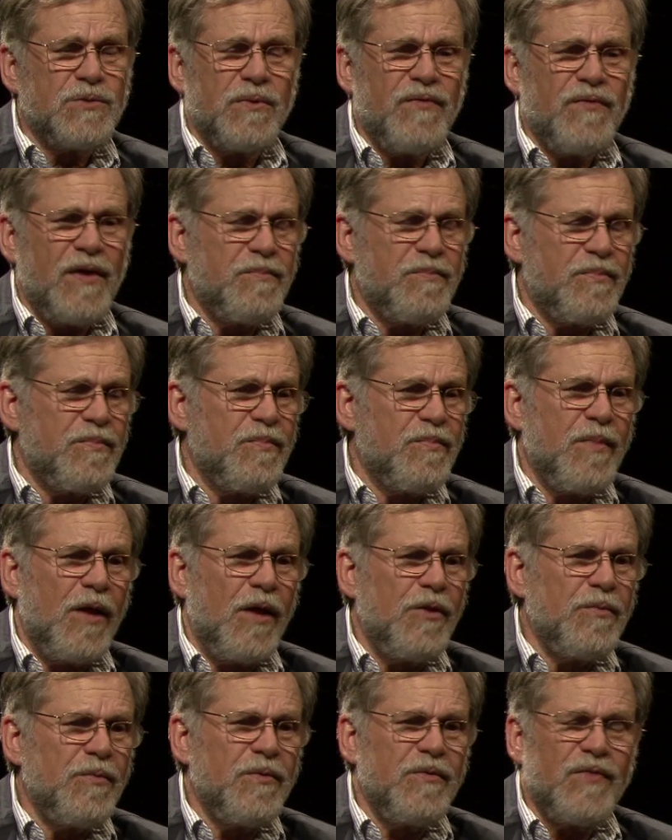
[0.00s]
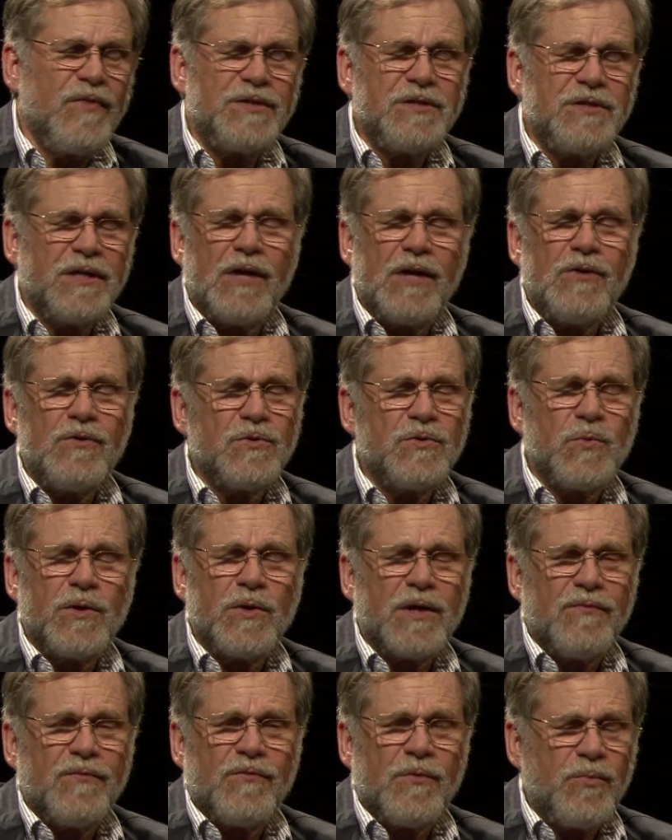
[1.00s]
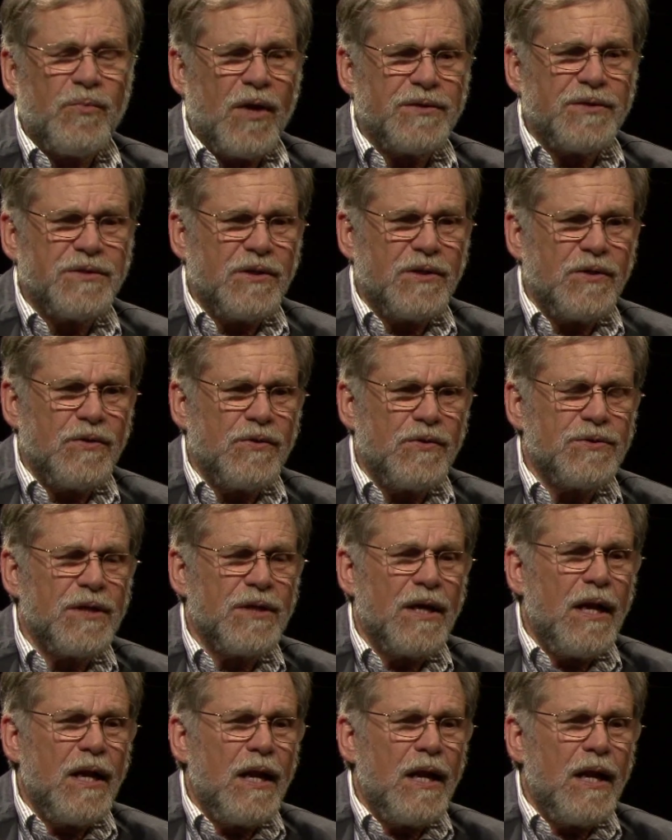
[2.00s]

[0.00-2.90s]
We've had other investigators working for prosecutors.